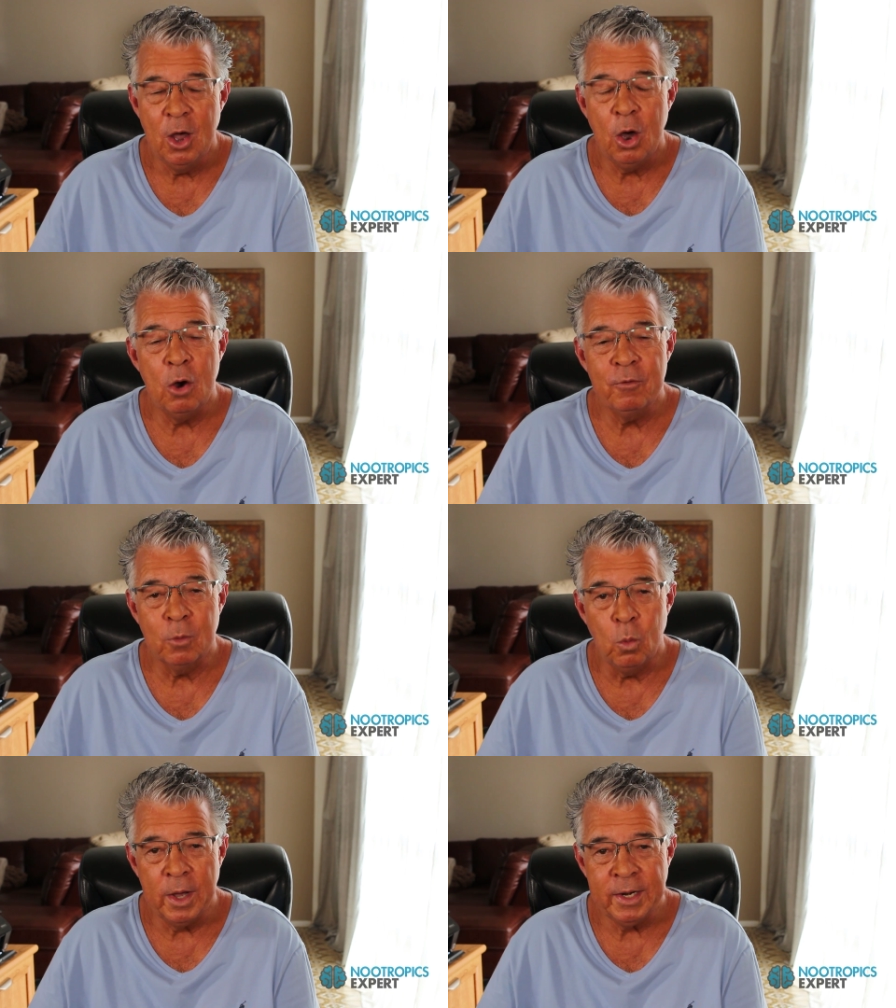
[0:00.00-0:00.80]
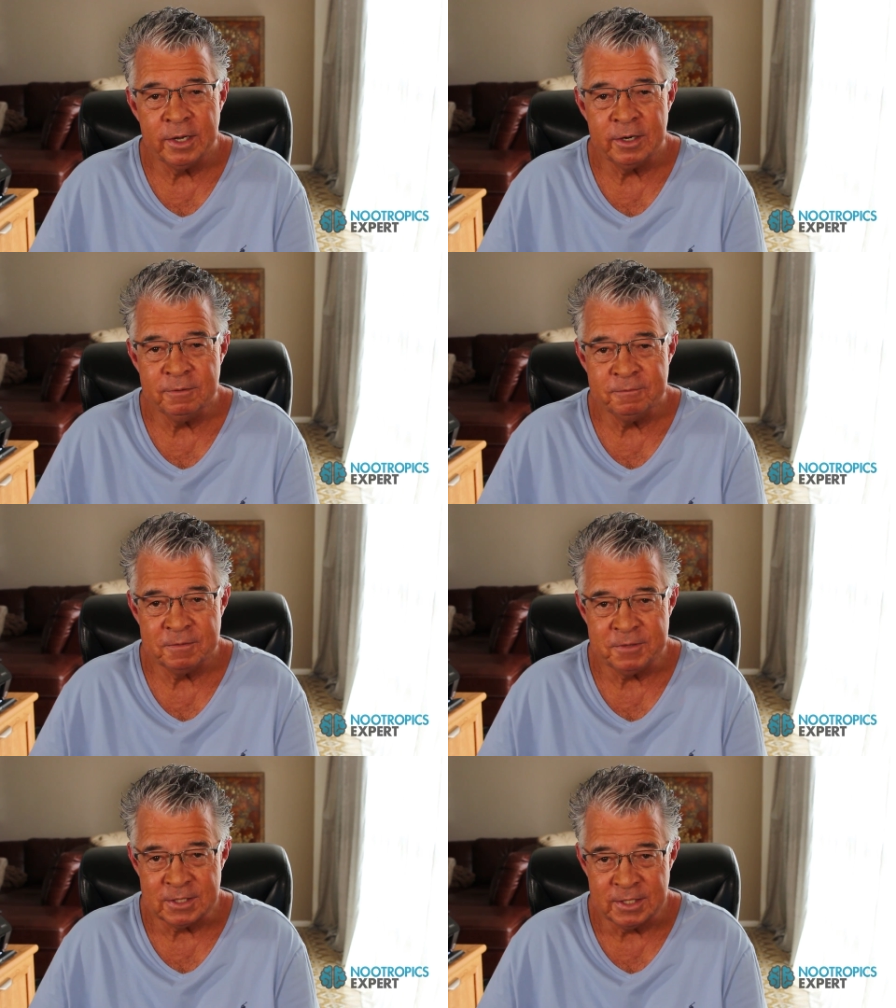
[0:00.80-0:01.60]
Over
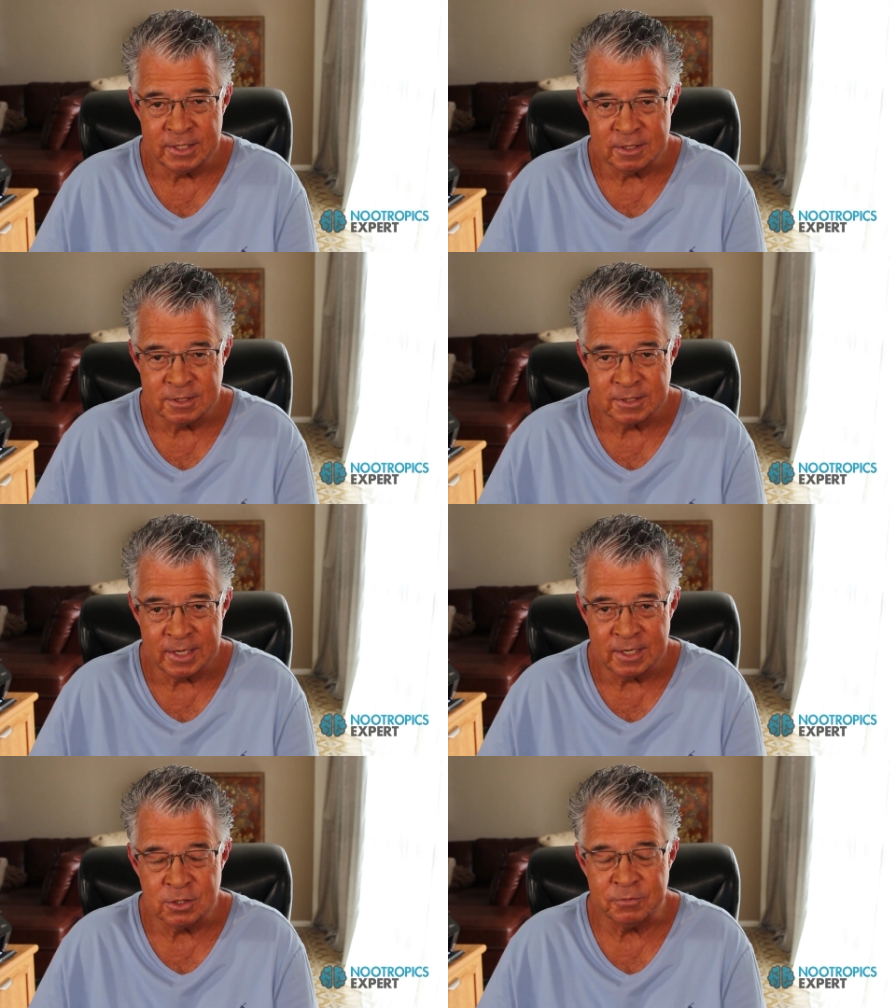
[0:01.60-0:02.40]
150 clinical studies